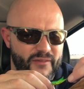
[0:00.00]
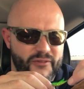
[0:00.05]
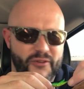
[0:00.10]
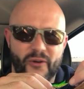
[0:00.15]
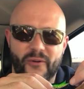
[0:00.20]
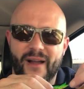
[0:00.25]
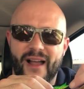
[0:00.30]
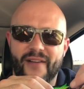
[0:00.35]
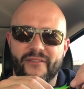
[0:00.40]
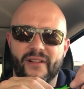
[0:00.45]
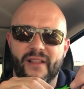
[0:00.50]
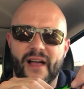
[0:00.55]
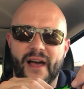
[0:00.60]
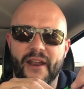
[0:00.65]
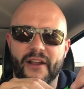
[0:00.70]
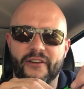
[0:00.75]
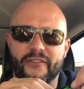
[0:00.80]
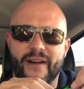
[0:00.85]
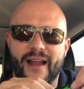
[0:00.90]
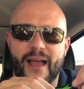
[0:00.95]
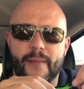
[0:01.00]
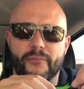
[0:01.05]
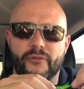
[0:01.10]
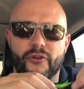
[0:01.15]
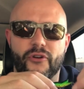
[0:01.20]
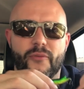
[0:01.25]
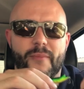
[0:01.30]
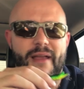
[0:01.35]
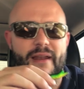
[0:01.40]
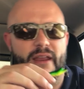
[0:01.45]
don't have a lot of grab
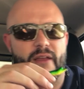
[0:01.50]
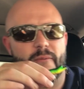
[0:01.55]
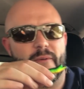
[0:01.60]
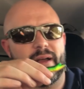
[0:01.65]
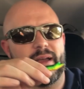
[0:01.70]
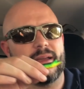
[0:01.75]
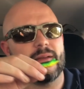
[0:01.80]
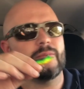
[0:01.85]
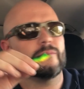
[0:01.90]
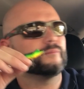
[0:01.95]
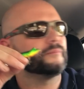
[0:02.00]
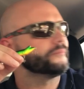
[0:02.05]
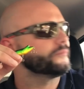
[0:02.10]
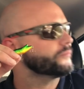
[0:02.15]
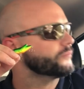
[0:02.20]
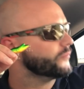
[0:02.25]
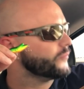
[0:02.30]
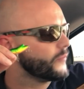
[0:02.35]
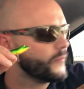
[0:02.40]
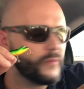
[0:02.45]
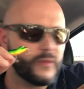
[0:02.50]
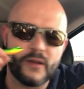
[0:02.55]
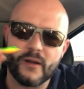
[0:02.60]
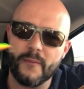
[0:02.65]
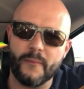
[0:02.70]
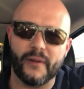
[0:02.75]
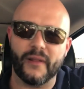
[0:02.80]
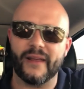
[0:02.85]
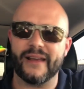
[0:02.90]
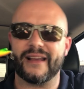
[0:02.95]
room anyway.
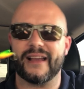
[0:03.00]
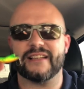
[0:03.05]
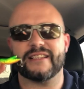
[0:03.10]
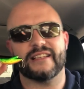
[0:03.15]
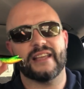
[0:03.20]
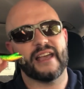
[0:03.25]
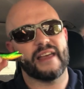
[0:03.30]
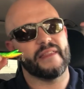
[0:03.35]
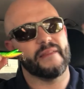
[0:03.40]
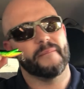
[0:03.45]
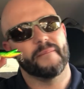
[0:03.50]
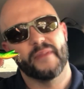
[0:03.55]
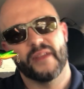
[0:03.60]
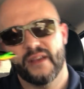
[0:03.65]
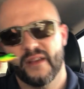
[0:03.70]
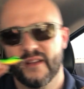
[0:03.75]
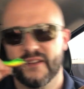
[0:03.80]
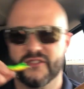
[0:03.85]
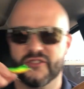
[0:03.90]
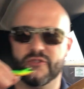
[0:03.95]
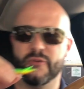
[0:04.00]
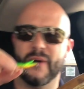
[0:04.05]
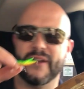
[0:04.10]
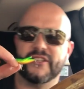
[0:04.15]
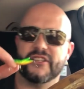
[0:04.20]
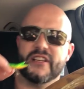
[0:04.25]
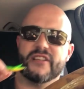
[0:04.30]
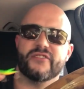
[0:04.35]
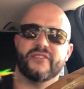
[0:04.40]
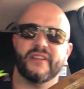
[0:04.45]
But like I said,
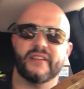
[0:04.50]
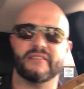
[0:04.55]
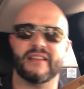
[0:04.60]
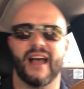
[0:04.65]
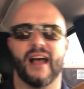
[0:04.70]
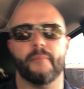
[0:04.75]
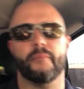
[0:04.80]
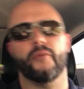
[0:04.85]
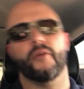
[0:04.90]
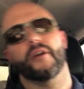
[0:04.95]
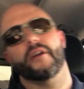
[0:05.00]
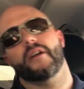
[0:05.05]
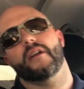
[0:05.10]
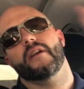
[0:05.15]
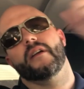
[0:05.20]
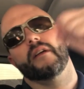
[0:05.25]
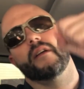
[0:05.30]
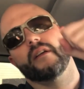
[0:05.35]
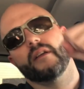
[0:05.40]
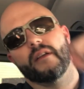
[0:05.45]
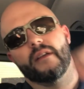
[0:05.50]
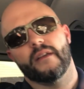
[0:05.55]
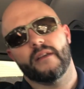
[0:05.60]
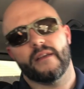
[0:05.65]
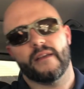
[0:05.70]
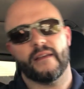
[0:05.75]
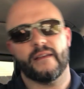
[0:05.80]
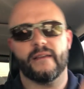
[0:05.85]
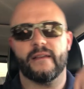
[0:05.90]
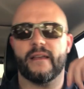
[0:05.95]
twitch this on the top water.
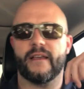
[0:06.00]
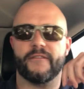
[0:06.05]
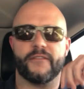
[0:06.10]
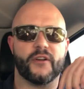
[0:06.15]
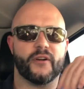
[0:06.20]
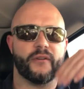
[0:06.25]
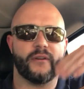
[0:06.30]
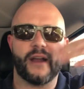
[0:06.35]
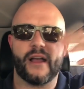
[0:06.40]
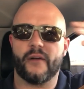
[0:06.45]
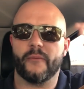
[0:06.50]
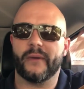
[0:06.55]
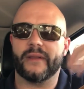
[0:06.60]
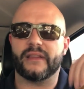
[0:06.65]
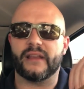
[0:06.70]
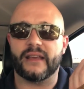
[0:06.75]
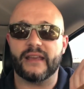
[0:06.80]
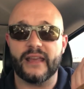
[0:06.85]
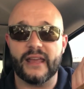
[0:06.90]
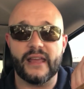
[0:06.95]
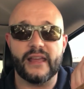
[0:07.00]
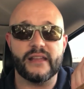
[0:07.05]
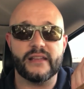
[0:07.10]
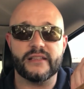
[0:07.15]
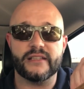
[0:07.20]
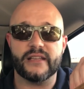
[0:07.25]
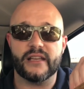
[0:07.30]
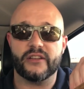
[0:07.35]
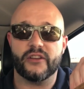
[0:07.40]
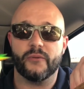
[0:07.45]
If you're out with the
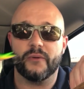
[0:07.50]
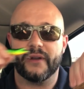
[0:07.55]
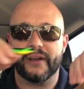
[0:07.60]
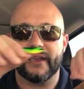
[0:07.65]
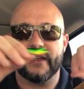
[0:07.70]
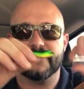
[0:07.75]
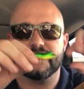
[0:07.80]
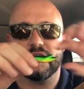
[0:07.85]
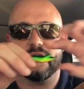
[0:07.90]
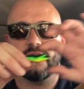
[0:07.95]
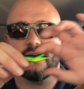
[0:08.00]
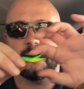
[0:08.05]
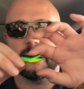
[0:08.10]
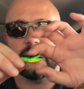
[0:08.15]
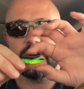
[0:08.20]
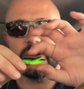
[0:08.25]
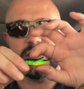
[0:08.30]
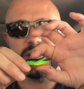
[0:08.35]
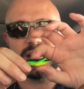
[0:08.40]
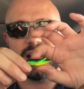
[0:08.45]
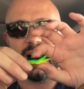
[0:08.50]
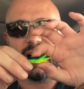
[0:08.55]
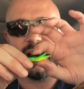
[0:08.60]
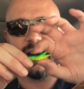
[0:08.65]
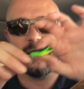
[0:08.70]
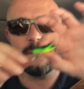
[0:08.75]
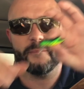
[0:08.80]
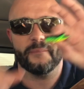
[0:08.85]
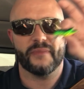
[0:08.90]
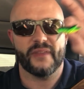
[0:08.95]
kids and you want to show them a good
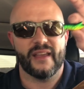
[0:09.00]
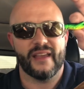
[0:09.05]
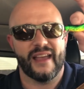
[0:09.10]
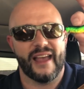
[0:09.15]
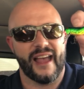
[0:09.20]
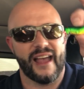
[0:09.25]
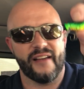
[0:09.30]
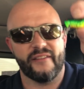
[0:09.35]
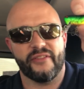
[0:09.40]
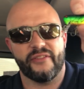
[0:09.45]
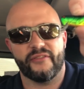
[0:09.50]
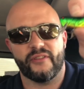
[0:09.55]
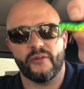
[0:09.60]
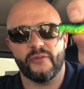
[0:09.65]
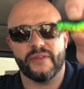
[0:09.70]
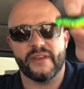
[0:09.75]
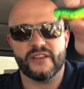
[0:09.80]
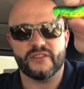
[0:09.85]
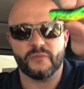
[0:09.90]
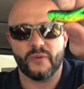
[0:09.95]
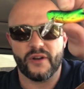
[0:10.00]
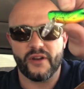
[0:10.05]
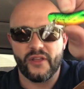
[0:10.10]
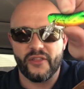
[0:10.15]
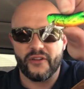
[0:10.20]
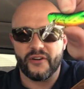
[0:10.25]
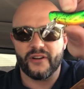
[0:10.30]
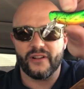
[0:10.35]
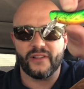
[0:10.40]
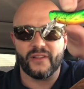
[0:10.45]
time, throw these
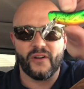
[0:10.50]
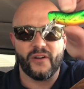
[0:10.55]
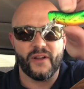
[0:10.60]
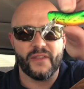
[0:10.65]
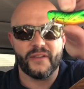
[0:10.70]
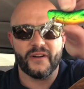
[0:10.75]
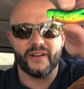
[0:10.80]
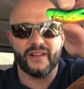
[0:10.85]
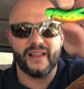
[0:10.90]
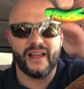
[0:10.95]
on their